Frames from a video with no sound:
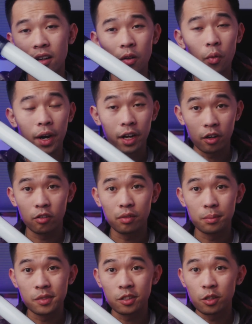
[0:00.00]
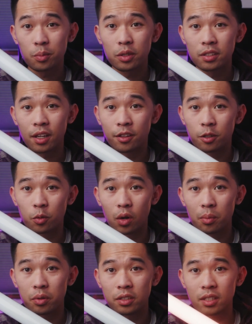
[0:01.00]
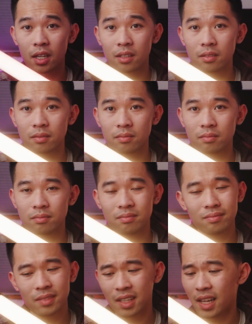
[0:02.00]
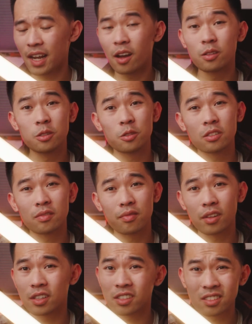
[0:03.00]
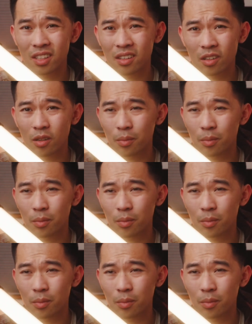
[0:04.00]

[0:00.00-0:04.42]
When I go from 0% to 1%, the light also just flickers a little